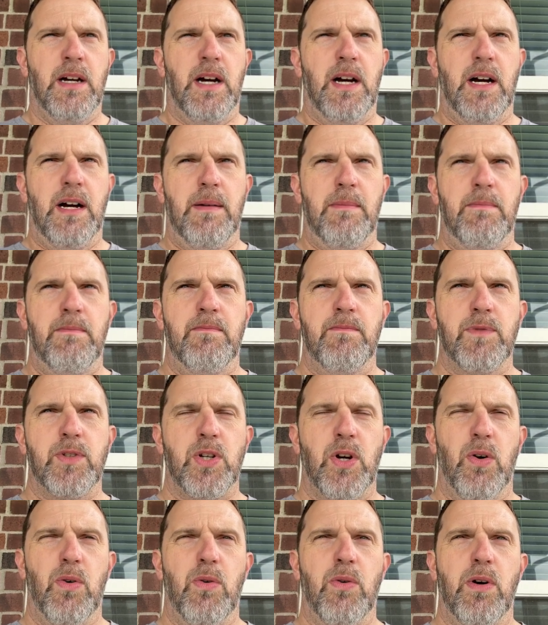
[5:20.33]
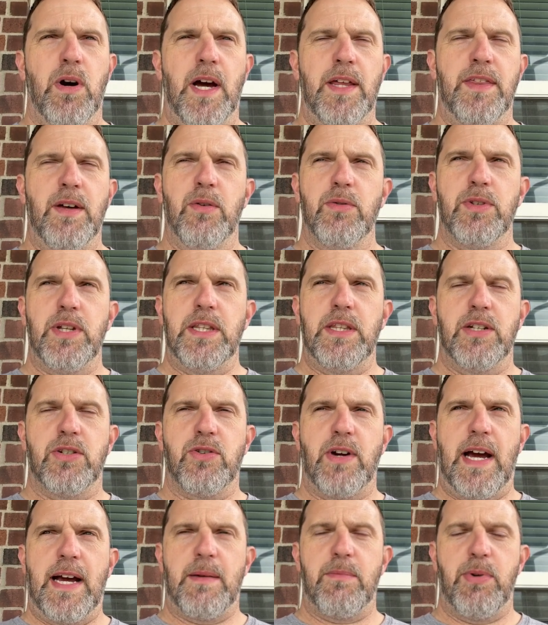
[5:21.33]
Um, so I don't think the
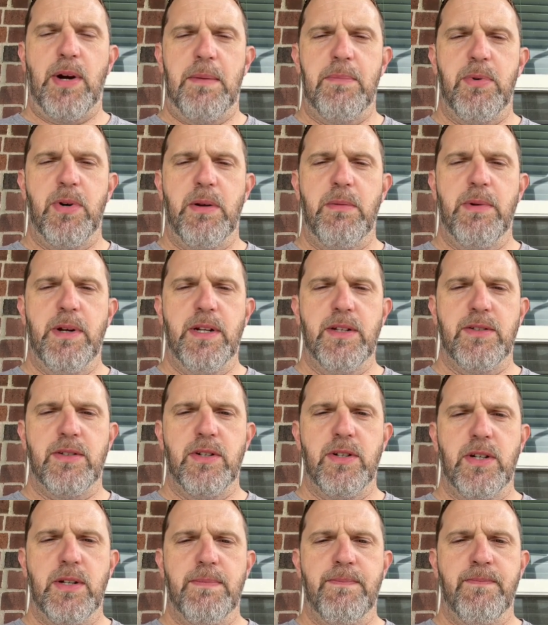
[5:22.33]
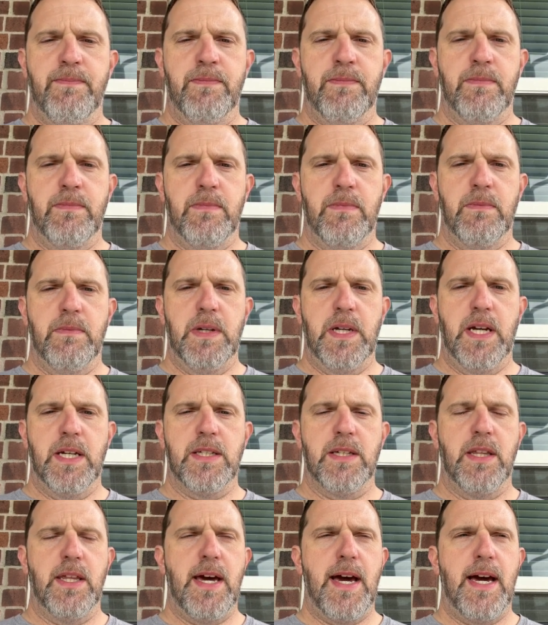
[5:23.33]
track prep would have been as good
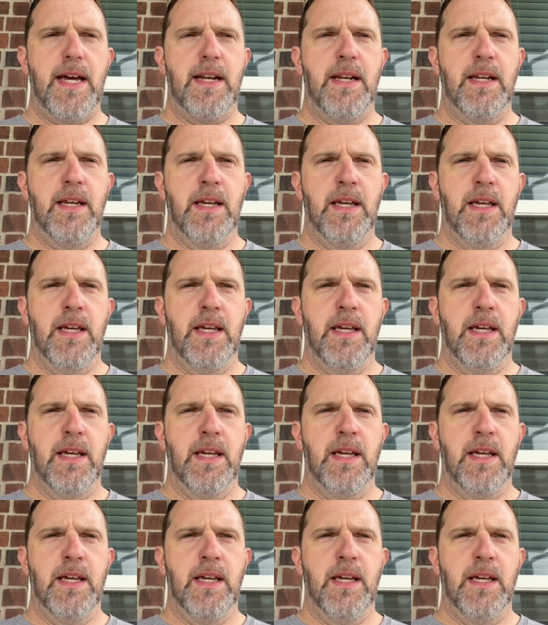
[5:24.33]
because of that,